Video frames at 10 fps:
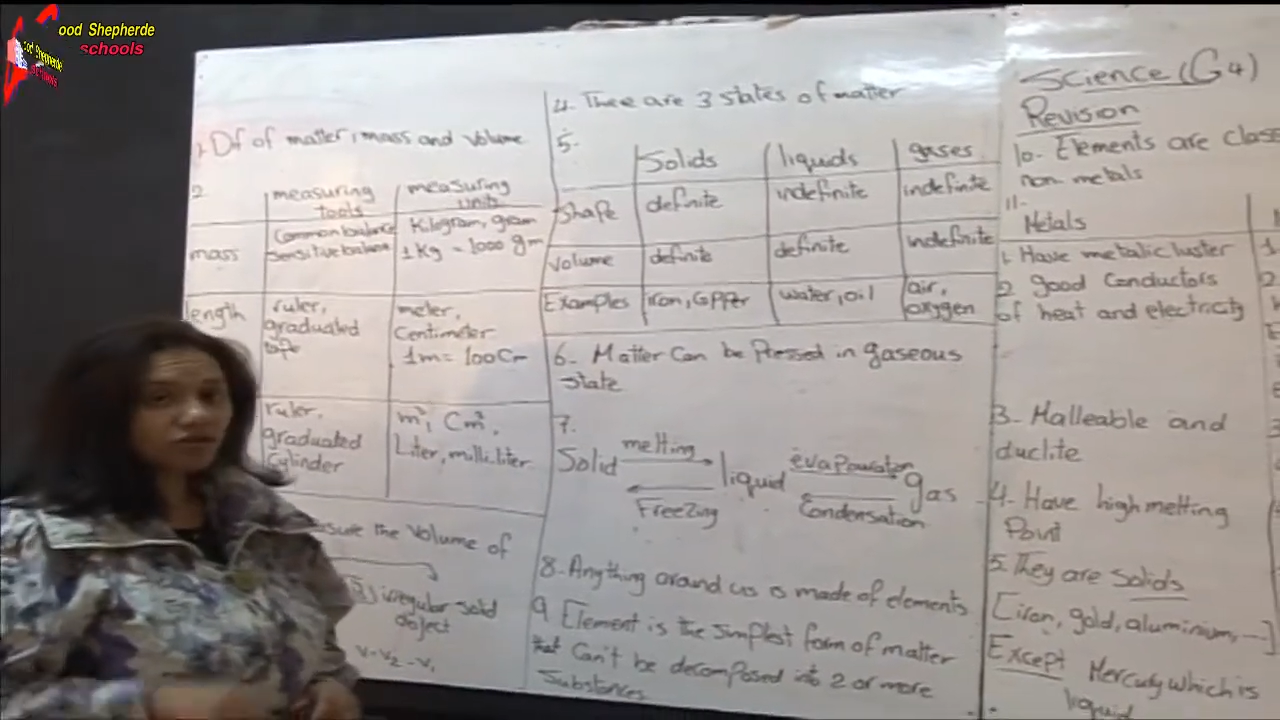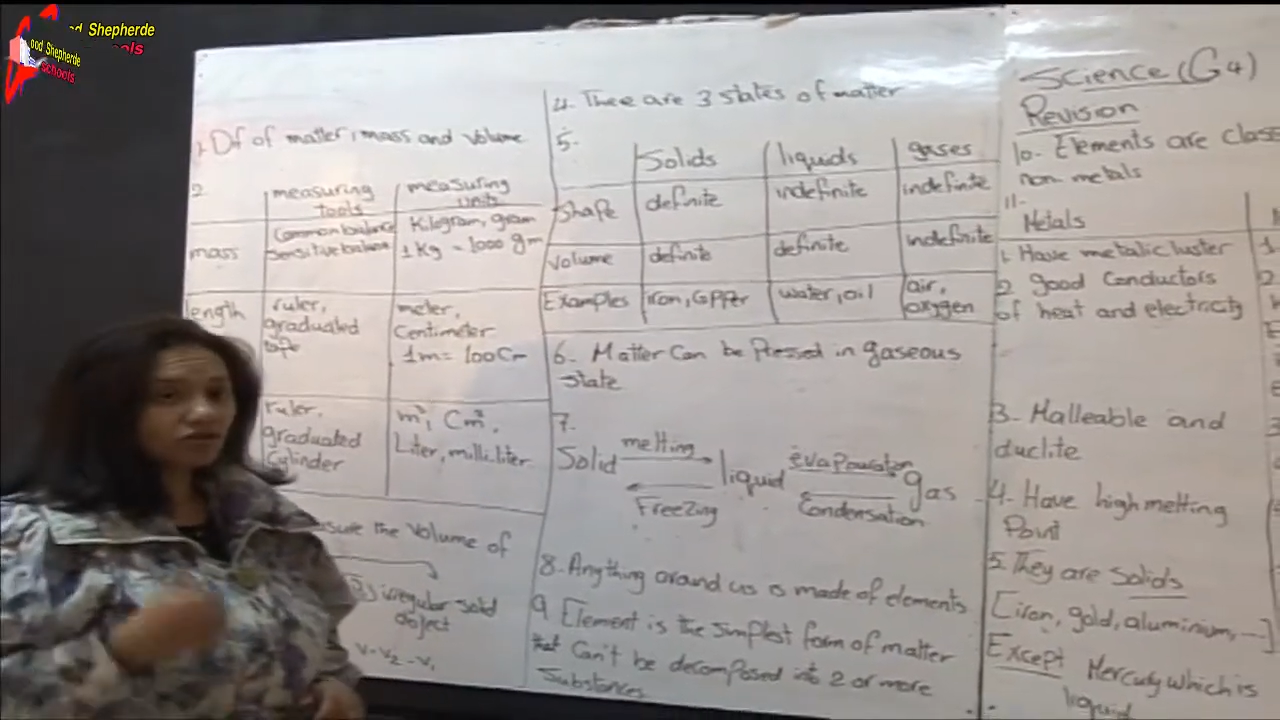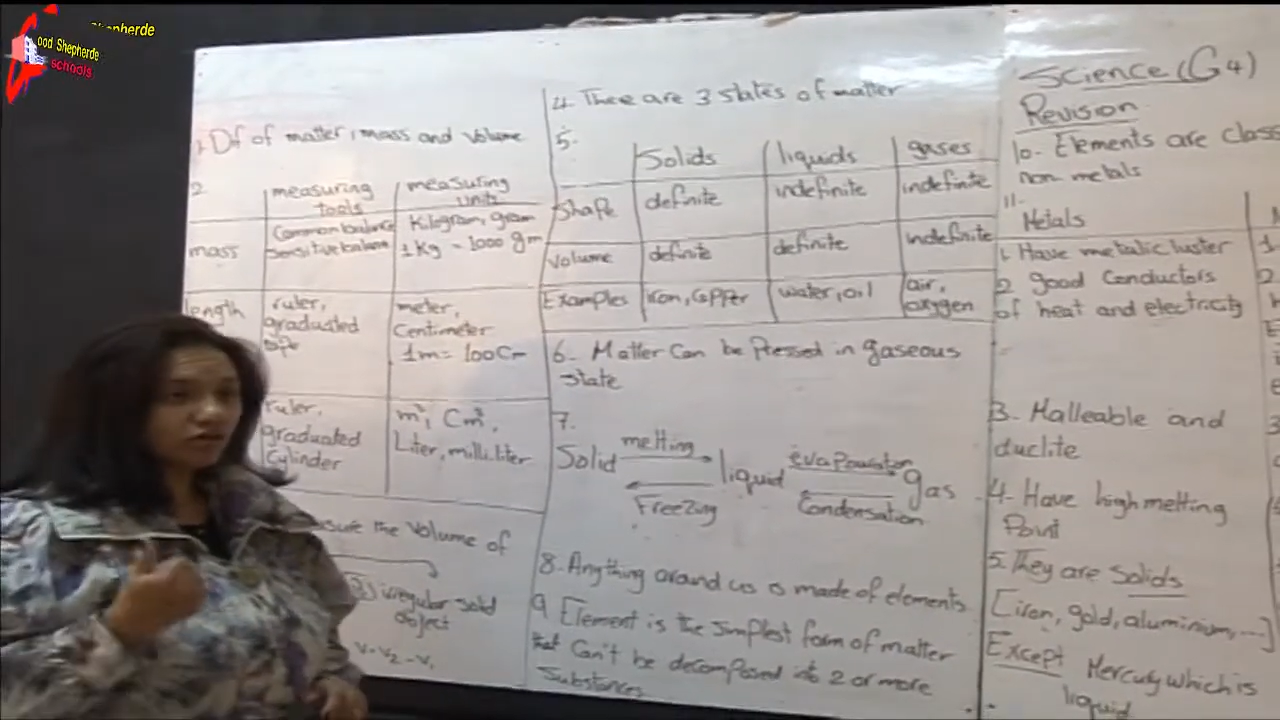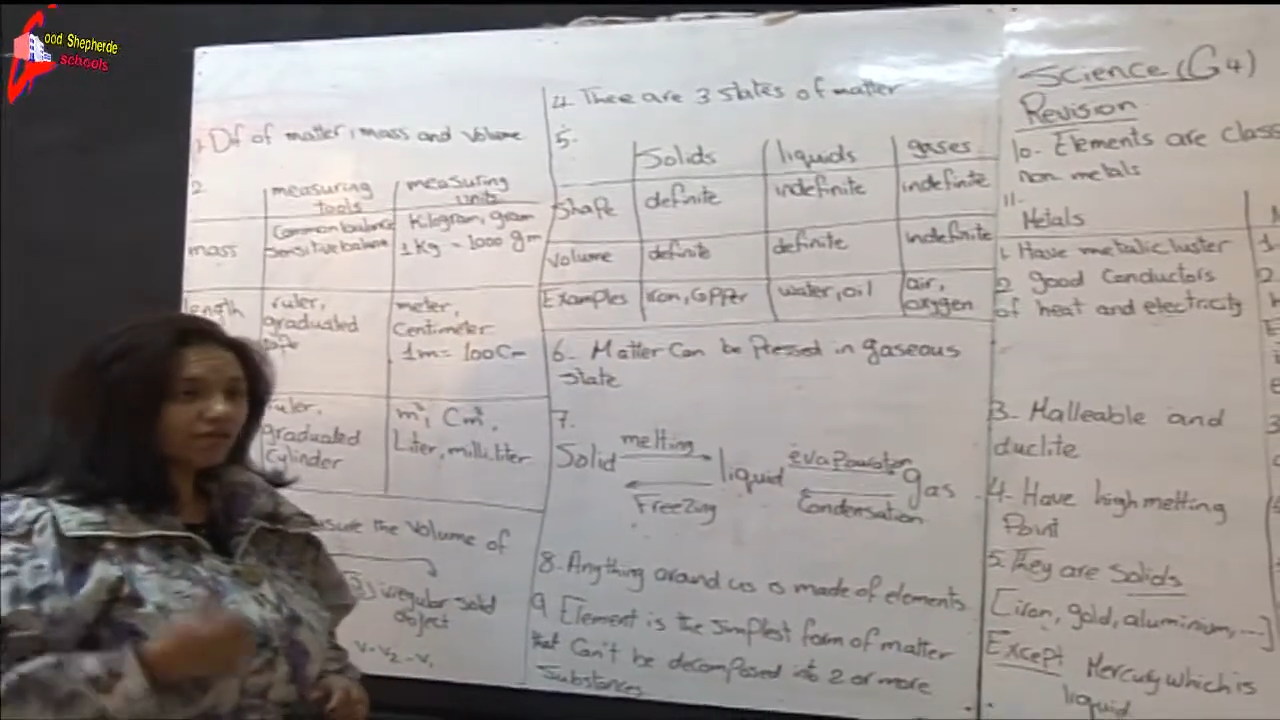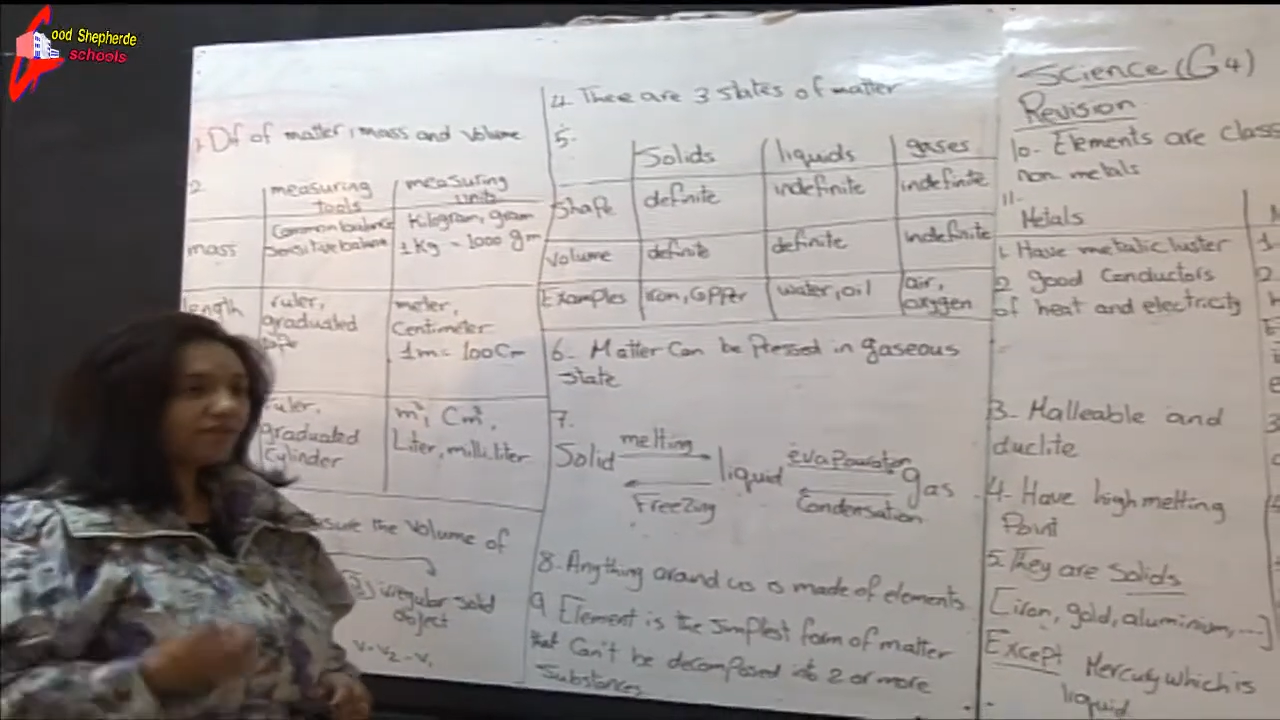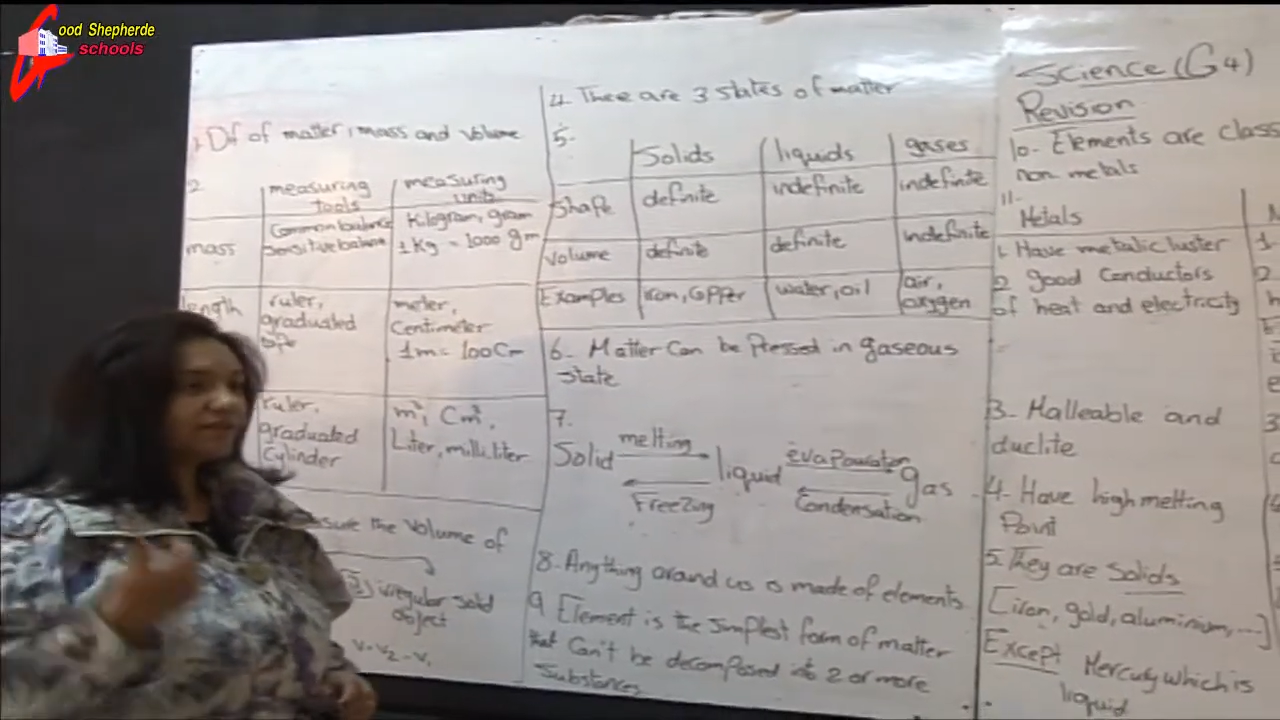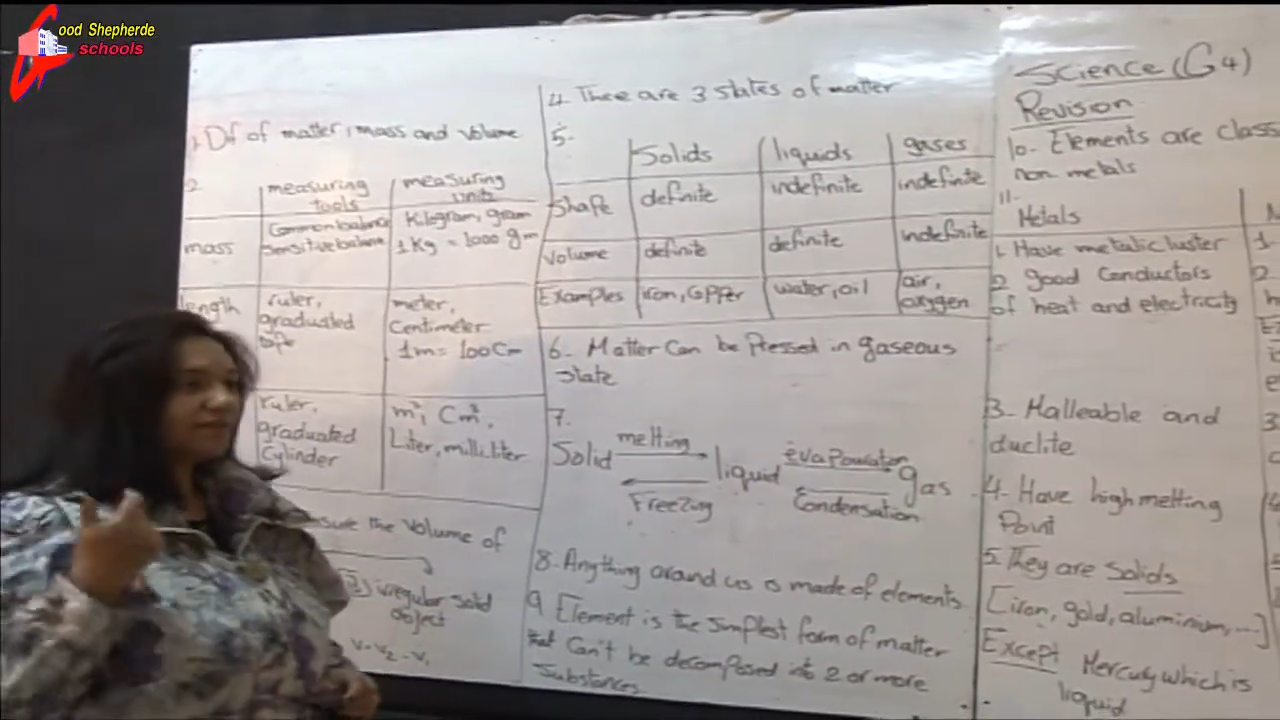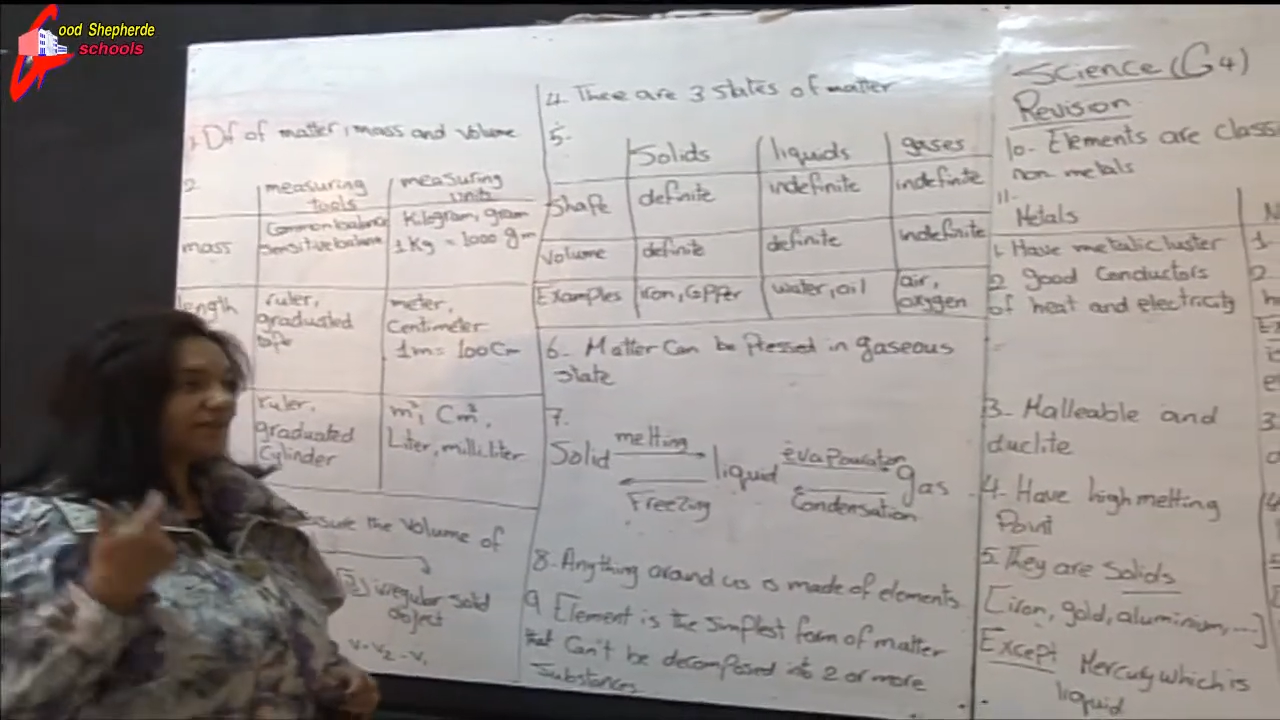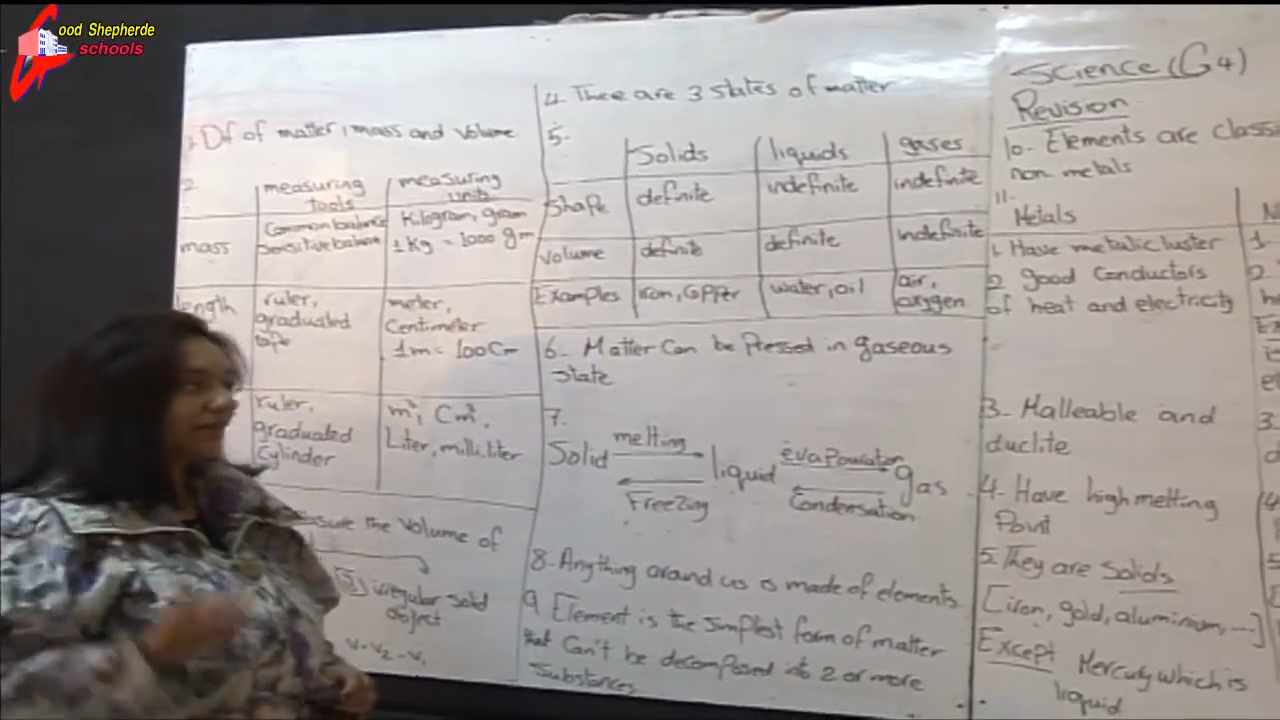solid,